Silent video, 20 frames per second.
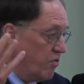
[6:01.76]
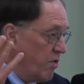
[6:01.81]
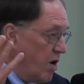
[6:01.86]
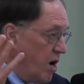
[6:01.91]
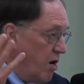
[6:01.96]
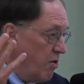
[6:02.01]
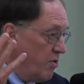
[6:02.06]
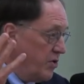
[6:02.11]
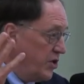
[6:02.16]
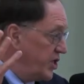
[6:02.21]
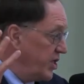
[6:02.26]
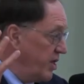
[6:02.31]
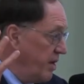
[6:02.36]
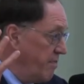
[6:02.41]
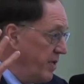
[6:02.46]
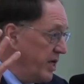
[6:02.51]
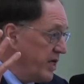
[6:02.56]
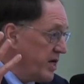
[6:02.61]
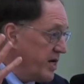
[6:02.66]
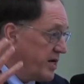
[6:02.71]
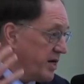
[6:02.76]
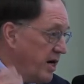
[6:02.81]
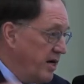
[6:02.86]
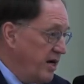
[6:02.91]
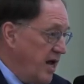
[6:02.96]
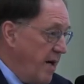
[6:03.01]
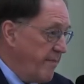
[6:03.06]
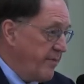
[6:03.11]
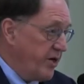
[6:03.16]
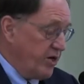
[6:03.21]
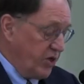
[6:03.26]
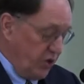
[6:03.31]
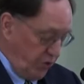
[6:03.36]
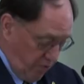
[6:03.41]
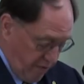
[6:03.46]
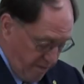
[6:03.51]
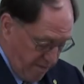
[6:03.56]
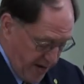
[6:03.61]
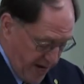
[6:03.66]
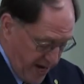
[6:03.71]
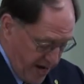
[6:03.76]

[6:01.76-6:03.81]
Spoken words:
Roads, 1 million kilometers were